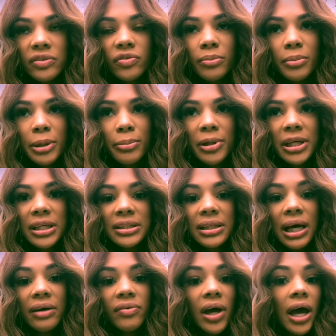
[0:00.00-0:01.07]
for me because
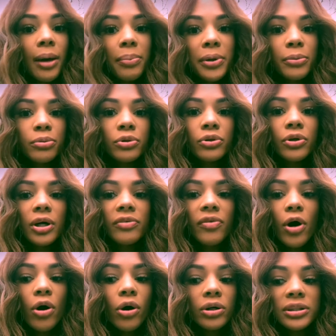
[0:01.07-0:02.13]
I've had people of
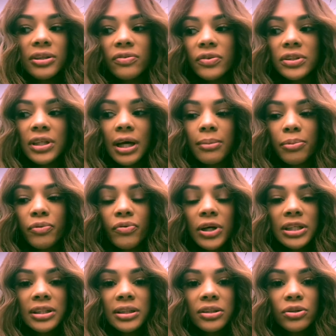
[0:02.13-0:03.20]
all different type of
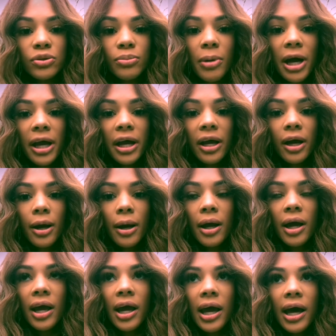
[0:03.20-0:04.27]
races do my hair.
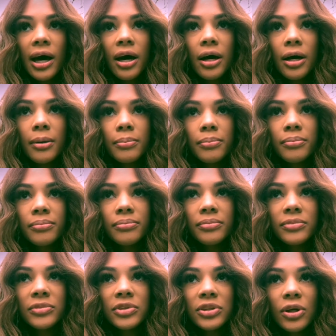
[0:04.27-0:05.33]

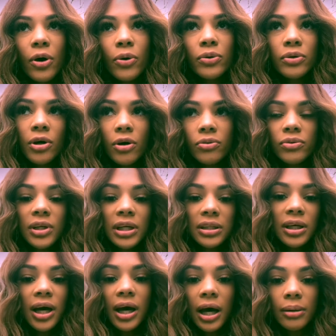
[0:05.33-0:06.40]
So don't think
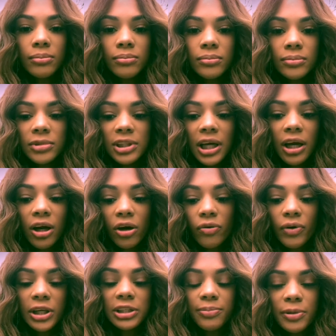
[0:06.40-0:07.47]
that I'm saying her
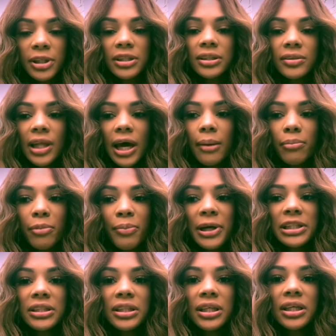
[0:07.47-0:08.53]
race because of that. But
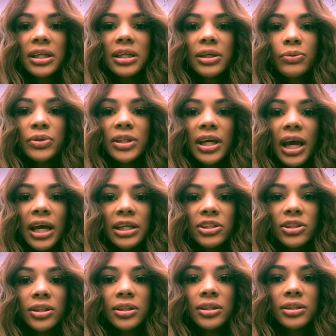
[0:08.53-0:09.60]
basically, it was an
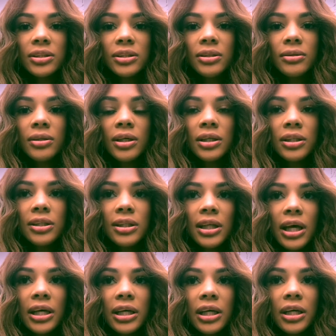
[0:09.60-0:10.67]
Asian
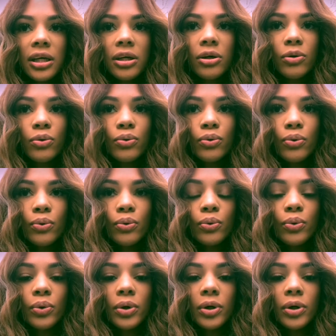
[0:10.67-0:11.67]
lady who